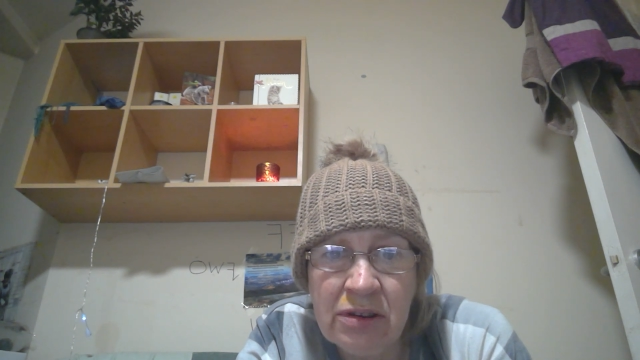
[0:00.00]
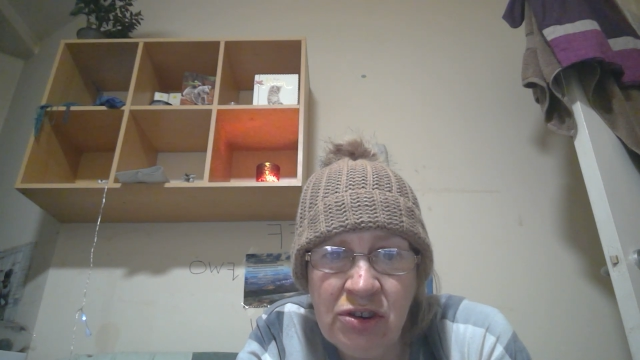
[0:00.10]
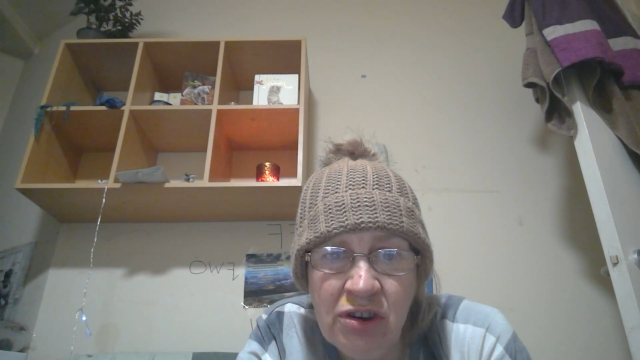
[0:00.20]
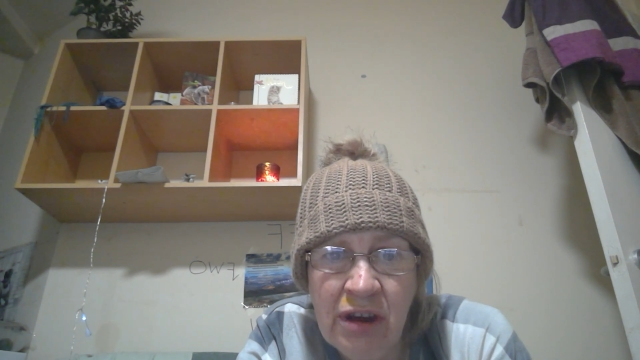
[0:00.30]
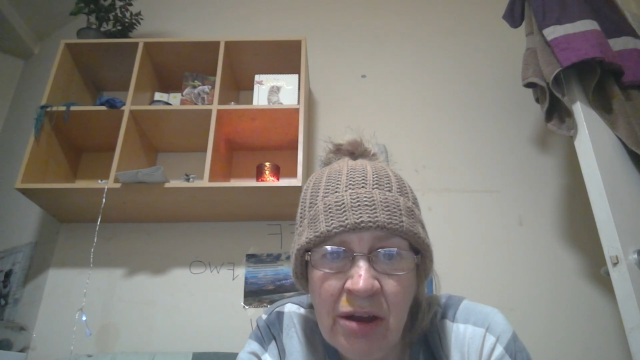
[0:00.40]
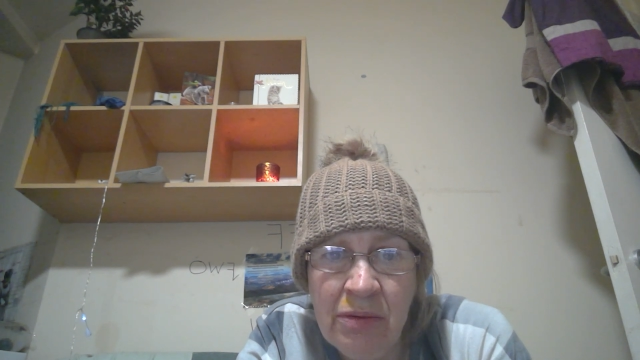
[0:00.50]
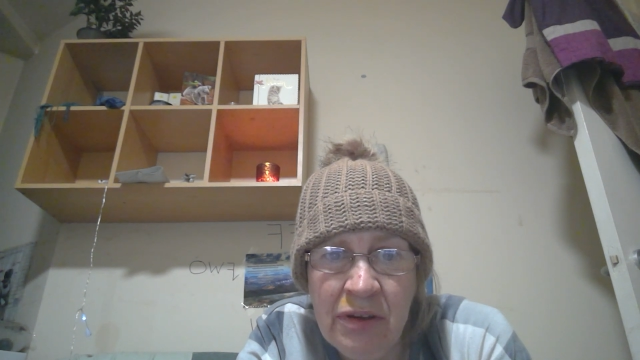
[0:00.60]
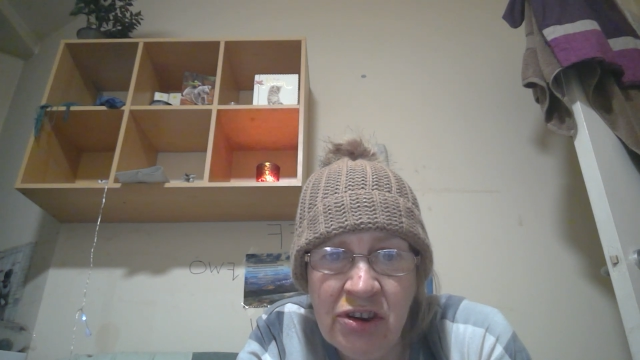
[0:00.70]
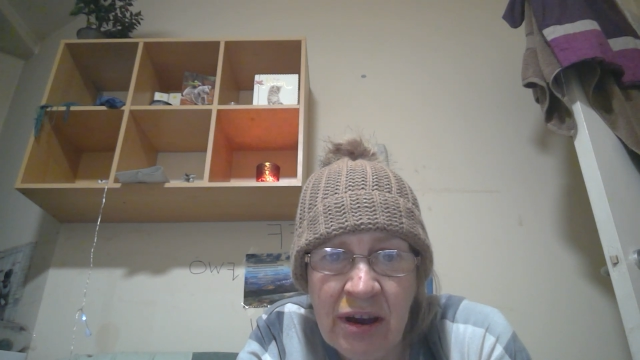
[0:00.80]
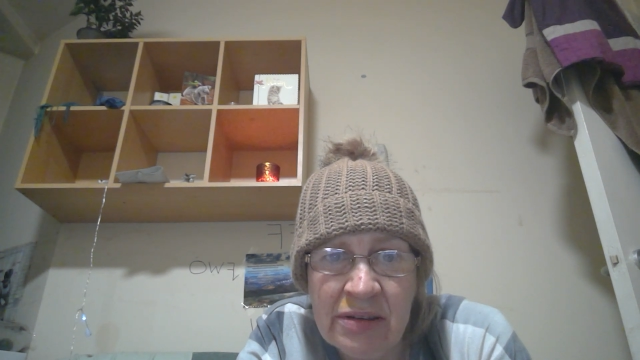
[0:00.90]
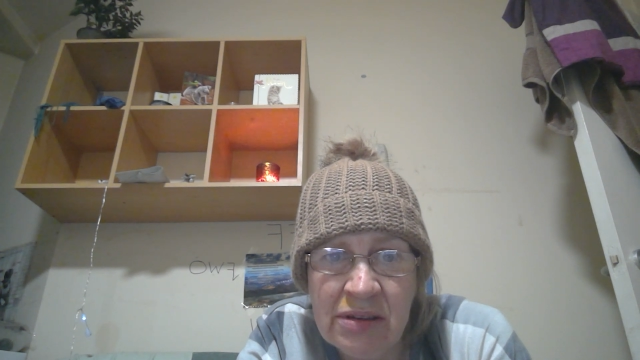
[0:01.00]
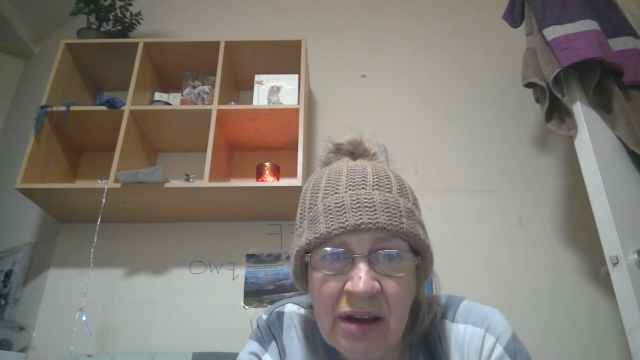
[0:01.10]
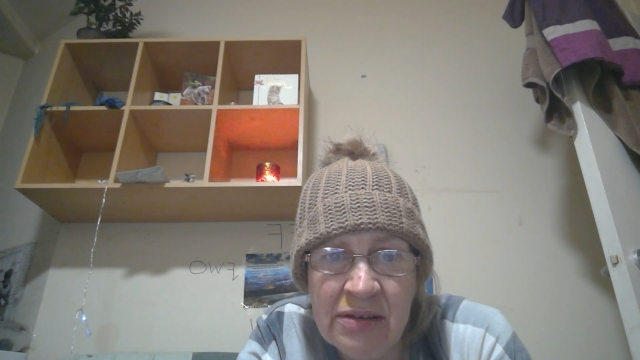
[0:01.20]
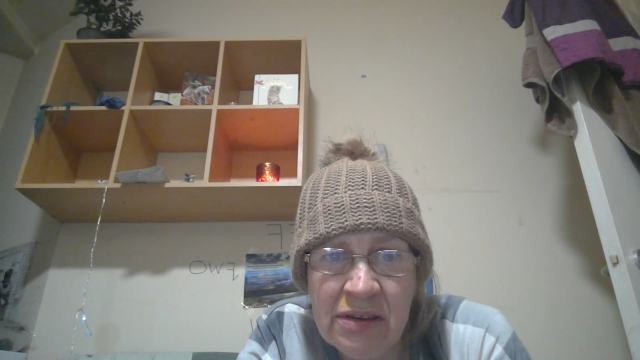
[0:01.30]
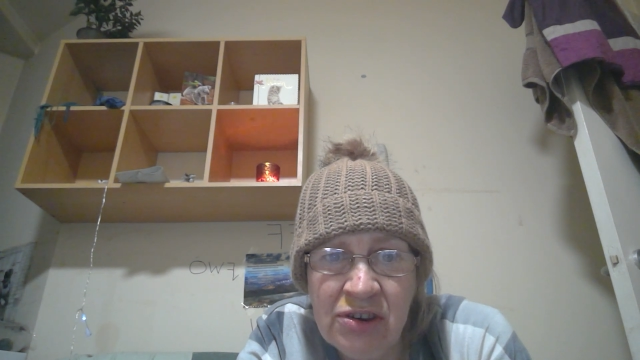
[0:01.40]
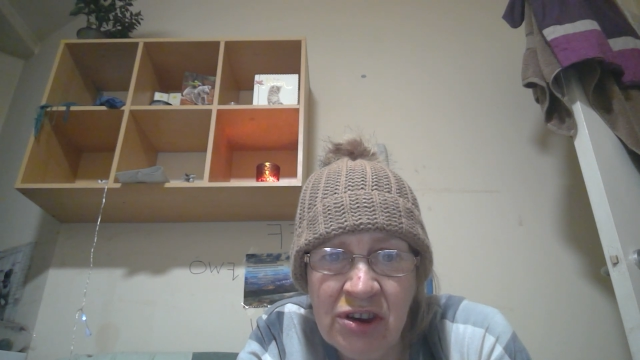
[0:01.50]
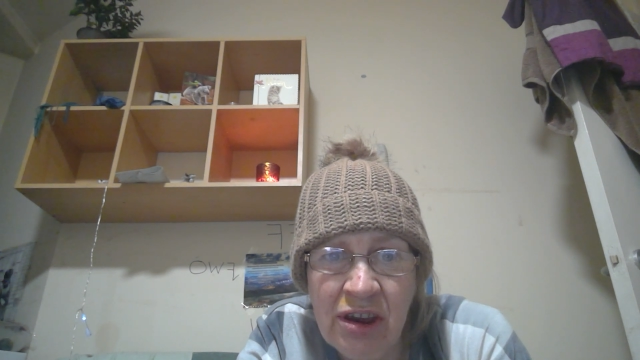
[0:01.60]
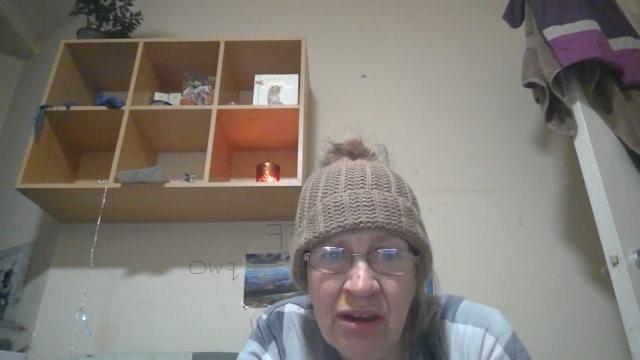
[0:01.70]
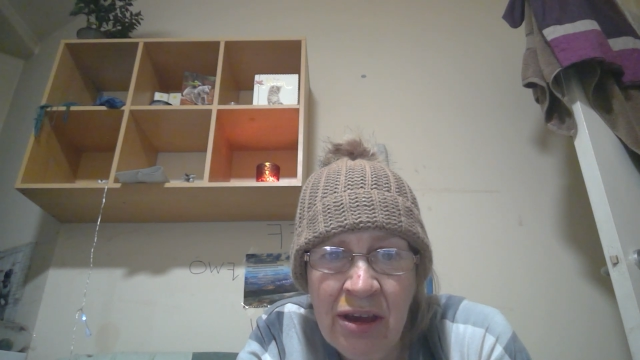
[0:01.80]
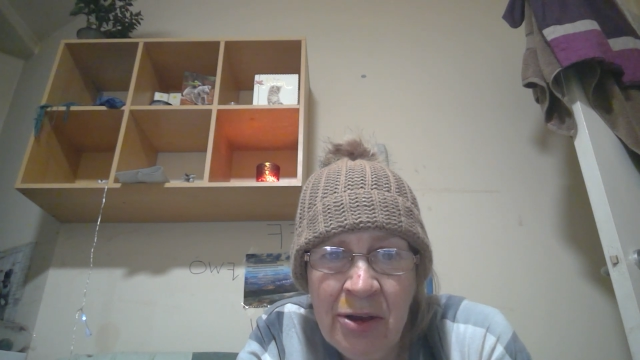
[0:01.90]
because you know if he chastises
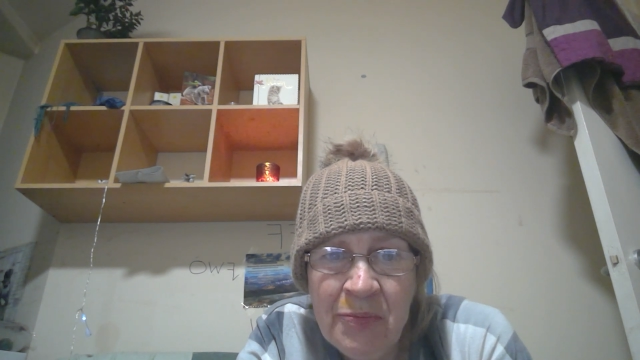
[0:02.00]
you,